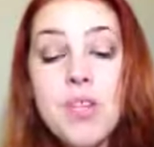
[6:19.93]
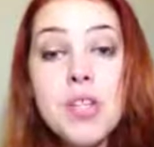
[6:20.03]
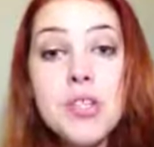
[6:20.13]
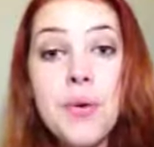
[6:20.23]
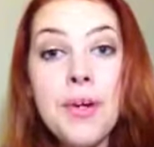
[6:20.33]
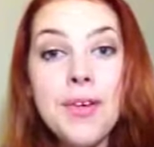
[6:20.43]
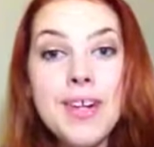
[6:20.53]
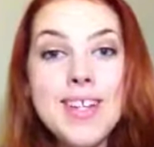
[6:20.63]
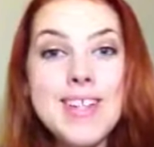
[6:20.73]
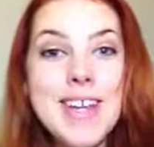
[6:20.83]
So here
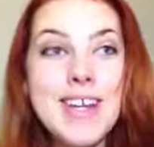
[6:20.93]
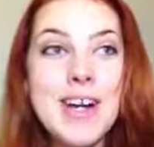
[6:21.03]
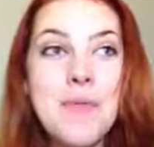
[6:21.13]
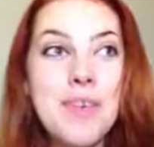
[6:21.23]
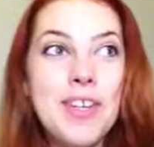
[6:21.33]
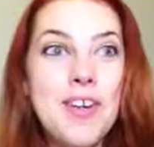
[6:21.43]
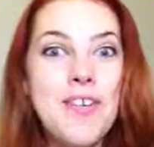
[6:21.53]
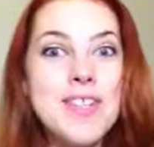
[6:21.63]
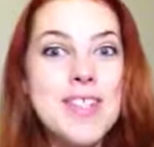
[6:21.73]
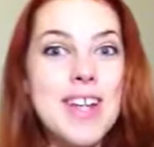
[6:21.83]
it is, and I'm really
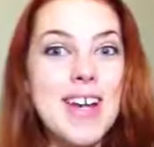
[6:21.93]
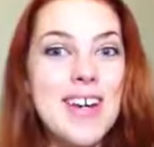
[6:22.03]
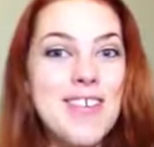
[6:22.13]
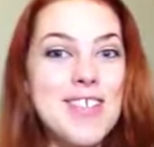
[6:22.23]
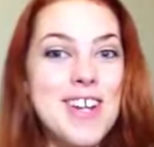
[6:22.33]
nervous because I never